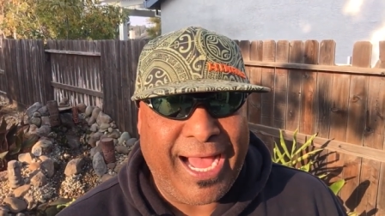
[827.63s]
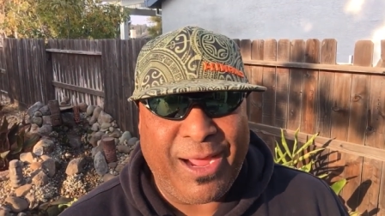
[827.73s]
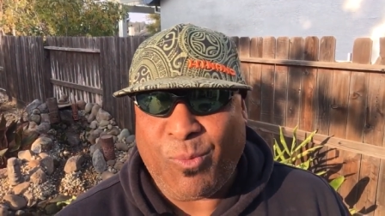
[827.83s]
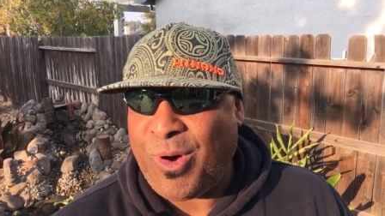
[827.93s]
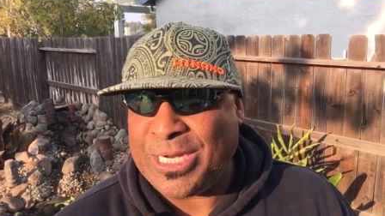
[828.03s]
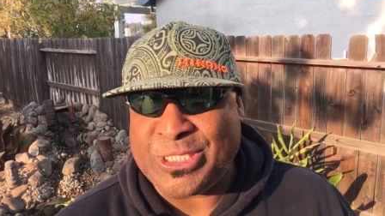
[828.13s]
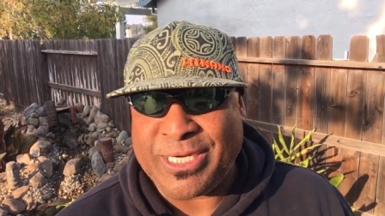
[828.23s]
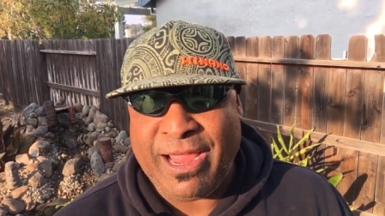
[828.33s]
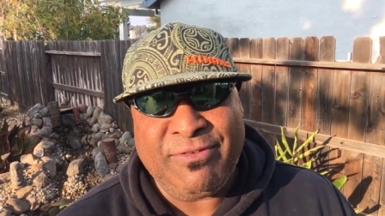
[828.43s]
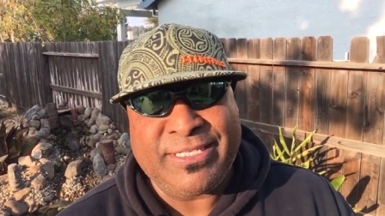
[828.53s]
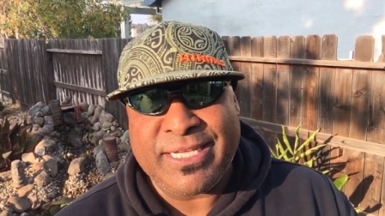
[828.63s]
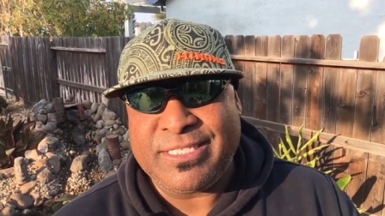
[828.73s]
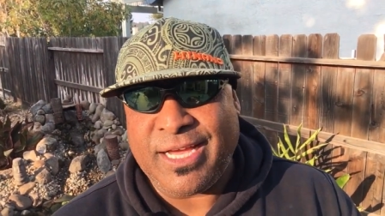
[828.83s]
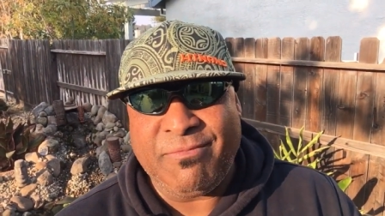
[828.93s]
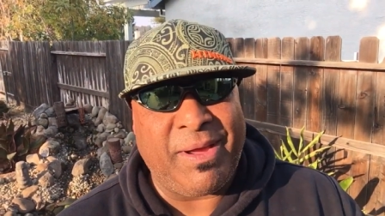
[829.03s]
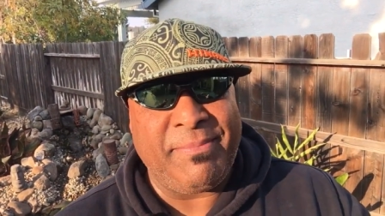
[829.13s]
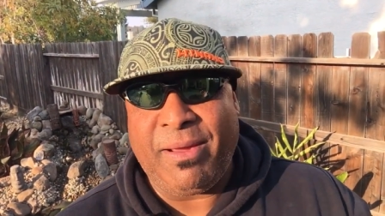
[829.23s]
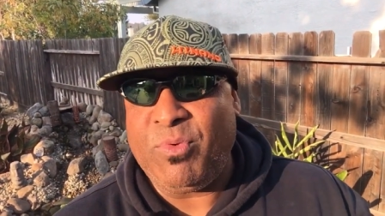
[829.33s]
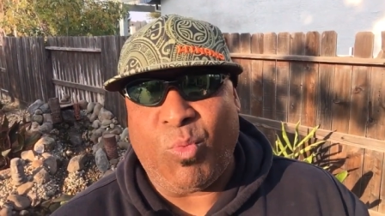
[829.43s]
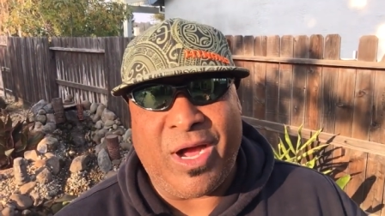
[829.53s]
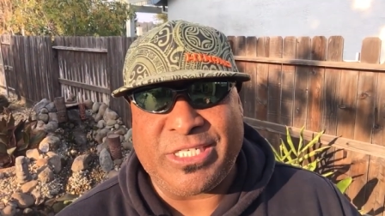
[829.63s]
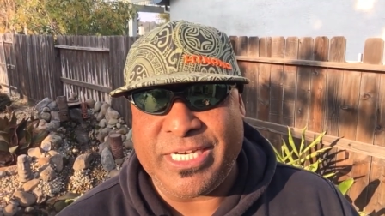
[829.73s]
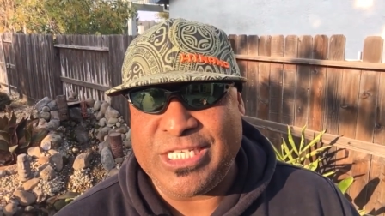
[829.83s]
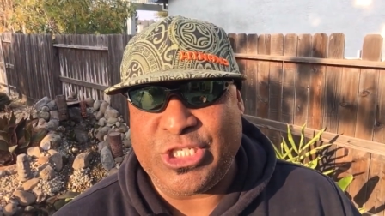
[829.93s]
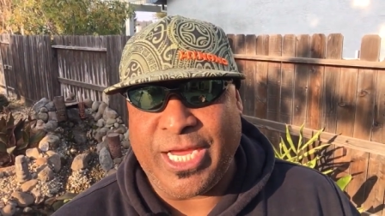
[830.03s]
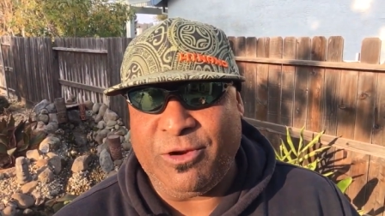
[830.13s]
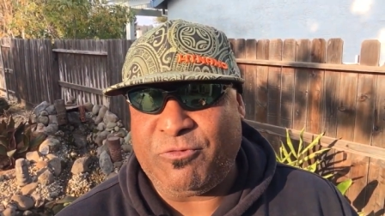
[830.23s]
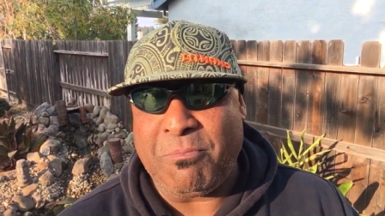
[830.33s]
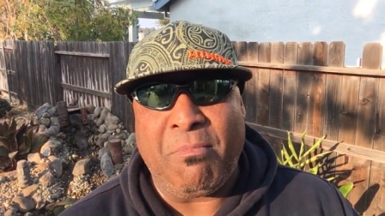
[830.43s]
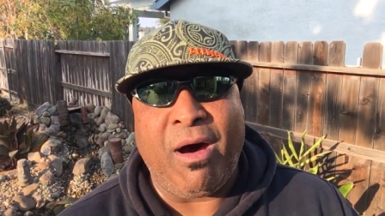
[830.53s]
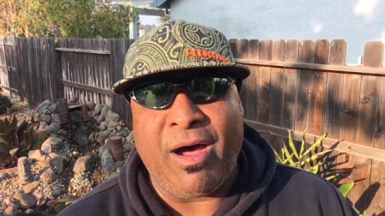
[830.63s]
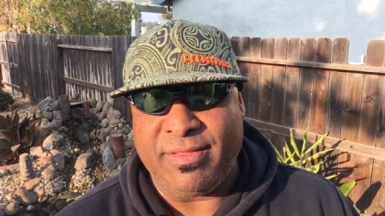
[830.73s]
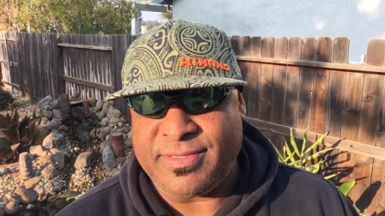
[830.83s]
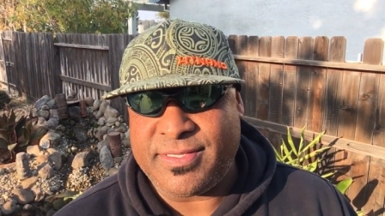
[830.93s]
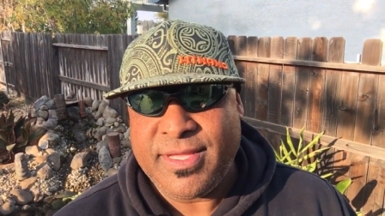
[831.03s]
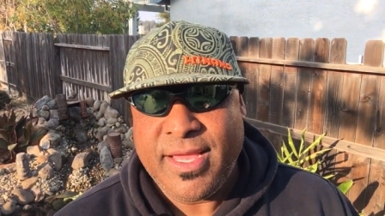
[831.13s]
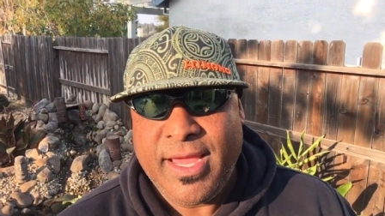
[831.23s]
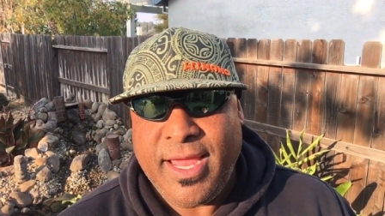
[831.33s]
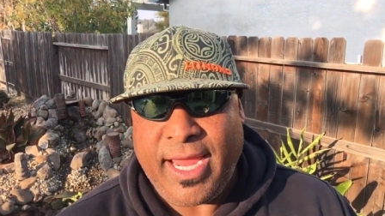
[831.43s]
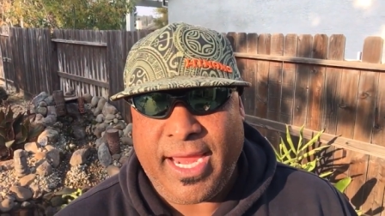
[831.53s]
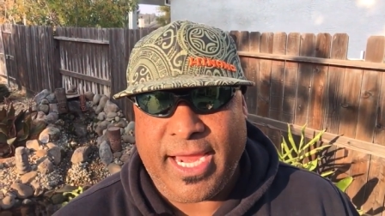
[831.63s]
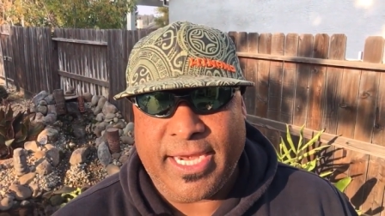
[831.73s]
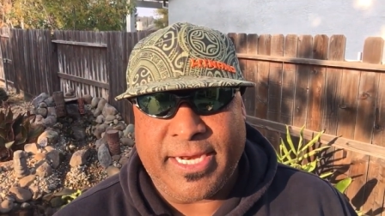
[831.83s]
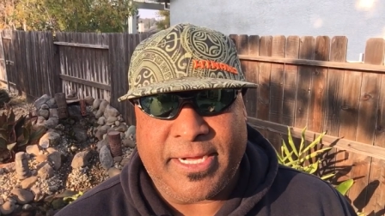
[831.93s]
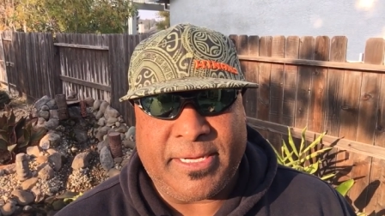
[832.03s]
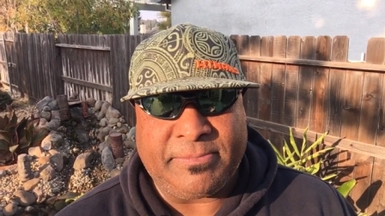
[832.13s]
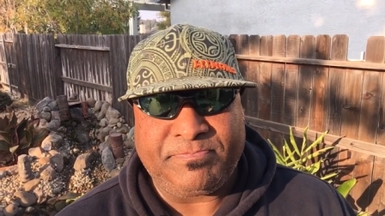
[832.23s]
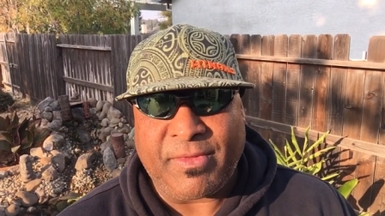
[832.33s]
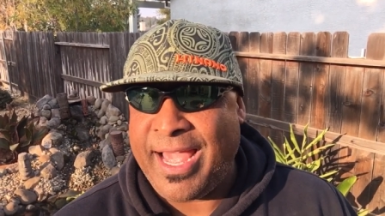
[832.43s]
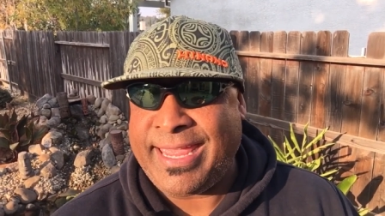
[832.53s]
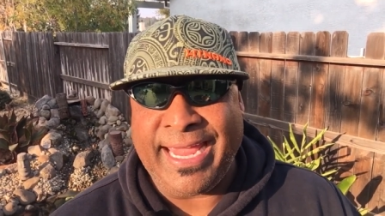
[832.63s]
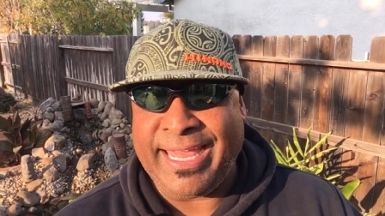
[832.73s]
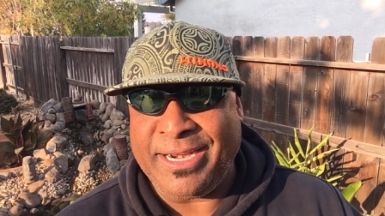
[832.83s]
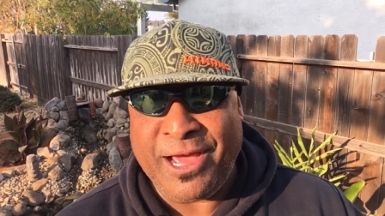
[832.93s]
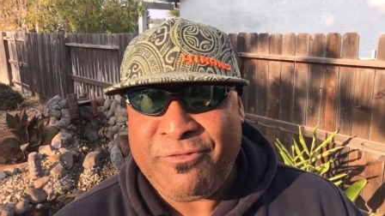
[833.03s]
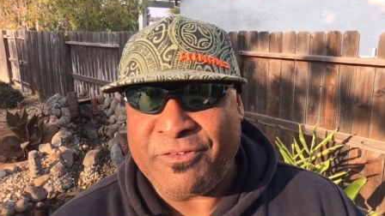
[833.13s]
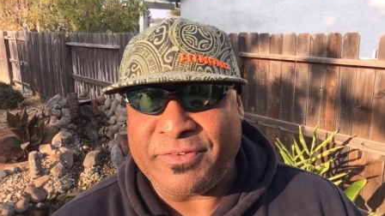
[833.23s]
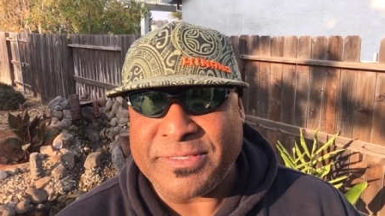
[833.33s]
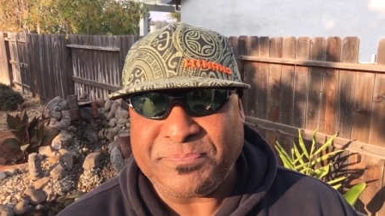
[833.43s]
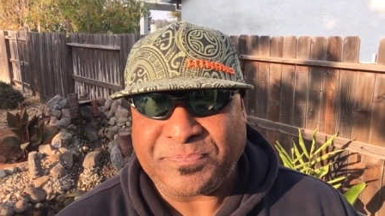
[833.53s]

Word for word: I watch ever since I, I mean, I've been watching his channel for months and um, I can't get enough of it.